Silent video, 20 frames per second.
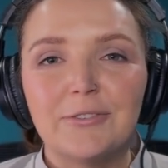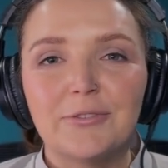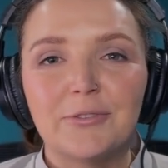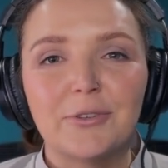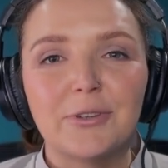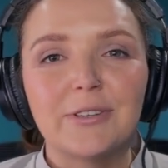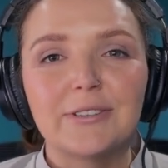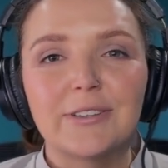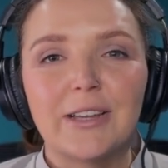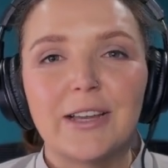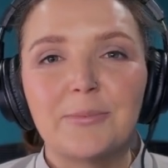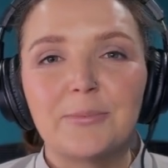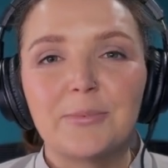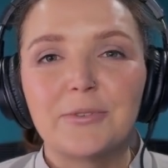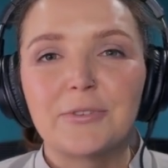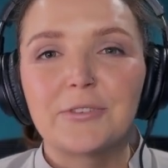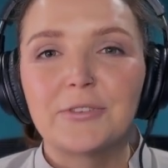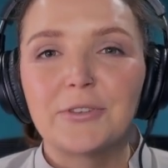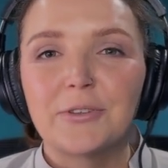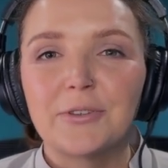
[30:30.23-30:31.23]
for
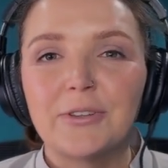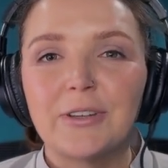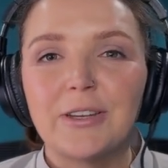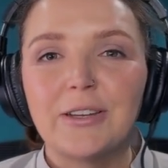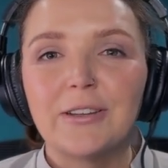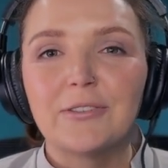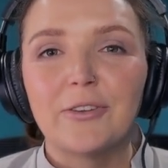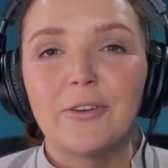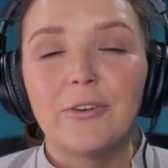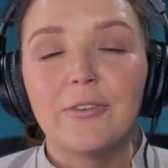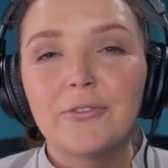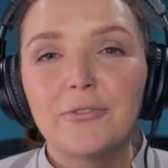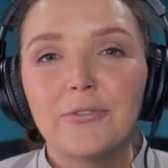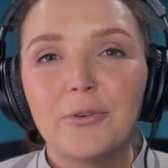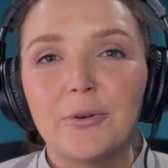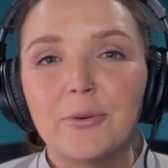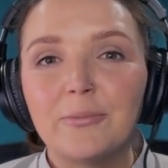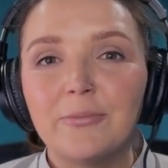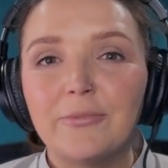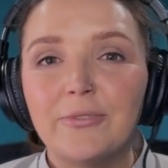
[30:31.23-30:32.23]
example, turning
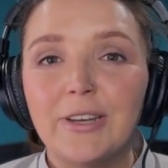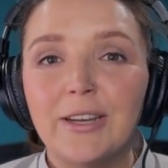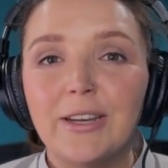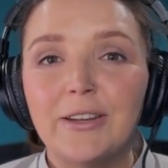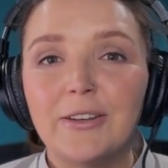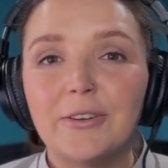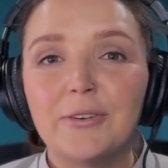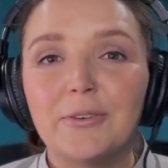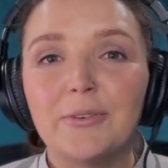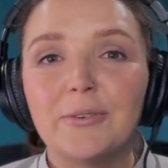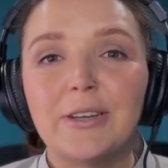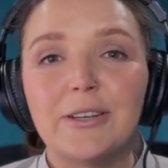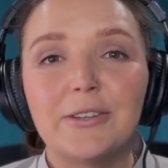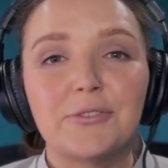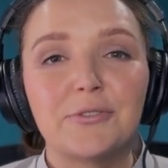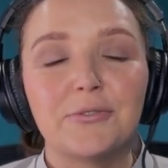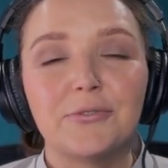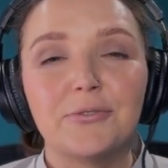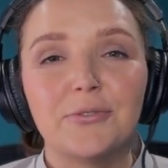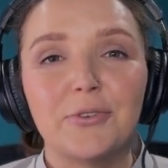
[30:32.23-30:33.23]
long-form video
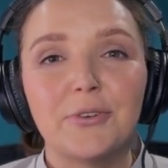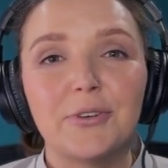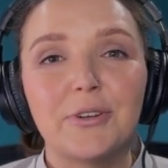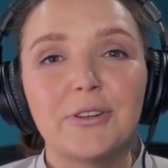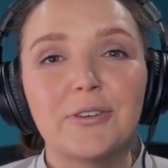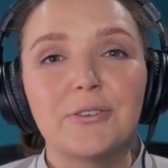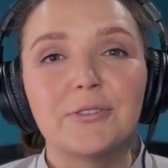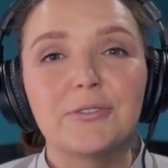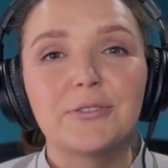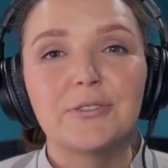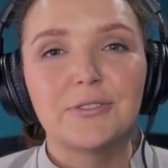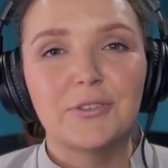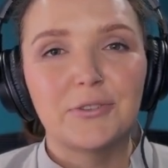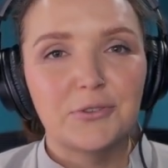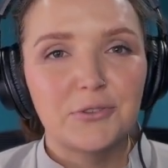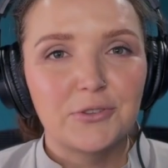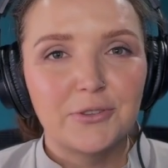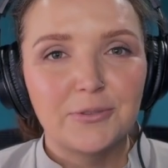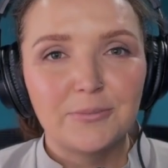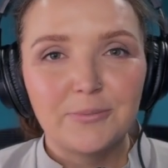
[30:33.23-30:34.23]
into vertical
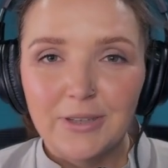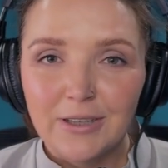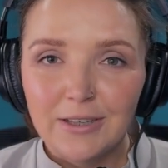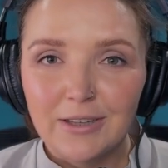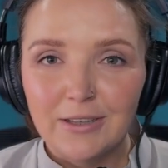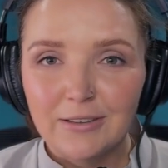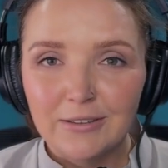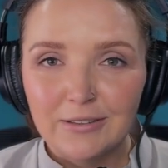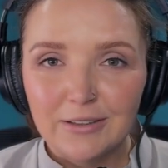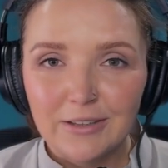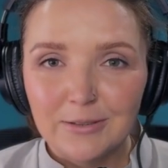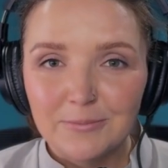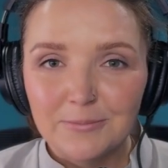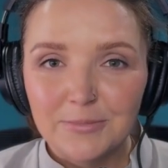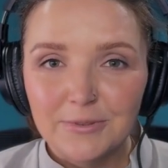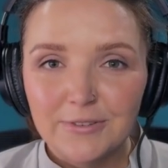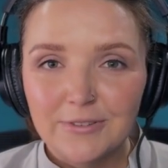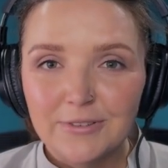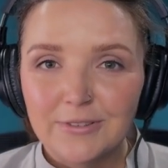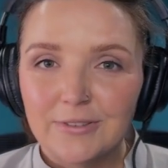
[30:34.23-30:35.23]
social media
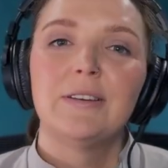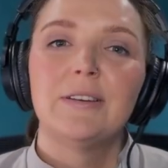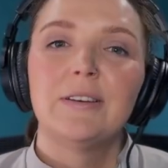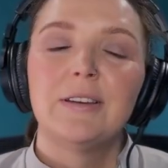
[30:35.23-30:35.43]
clips.